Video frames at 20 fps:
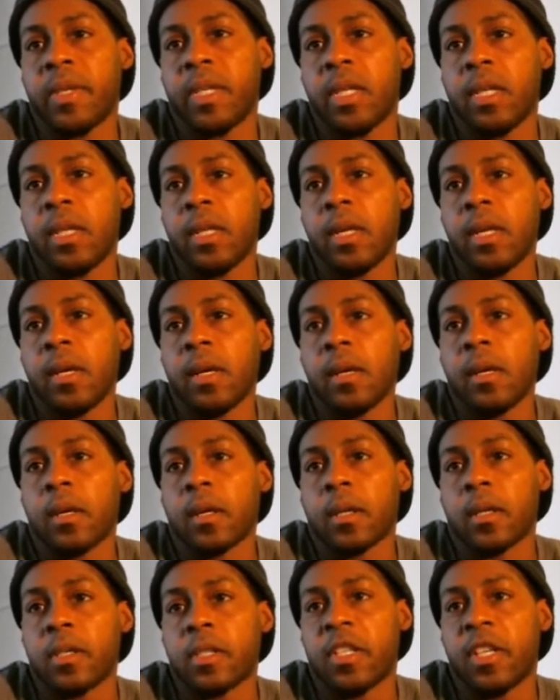be
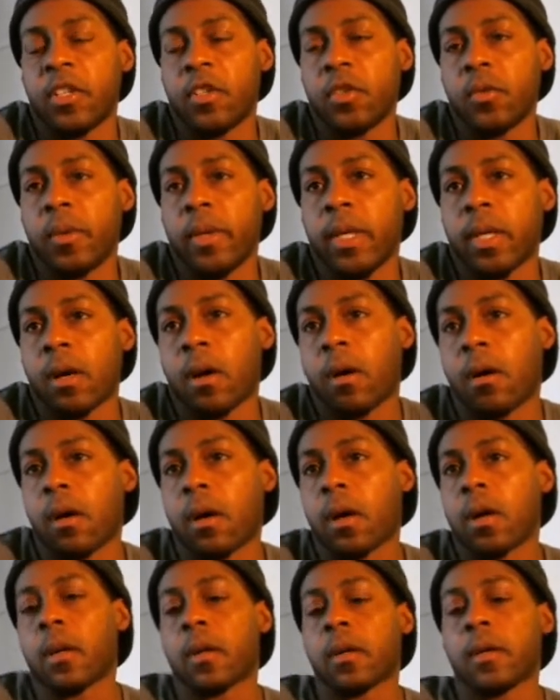continuing
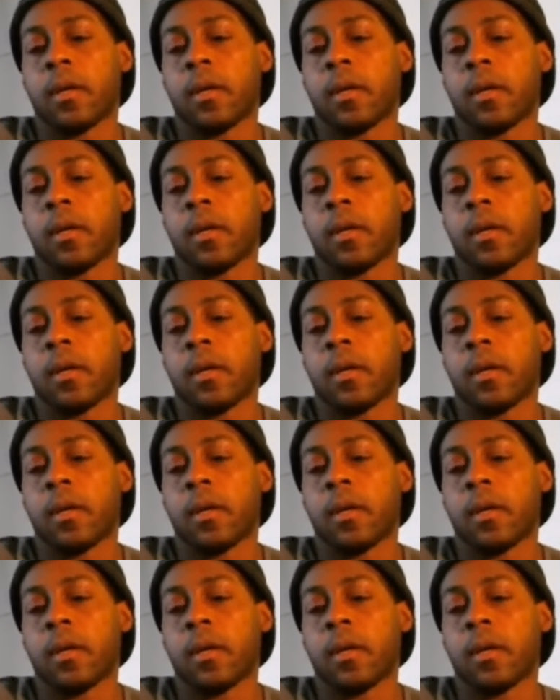our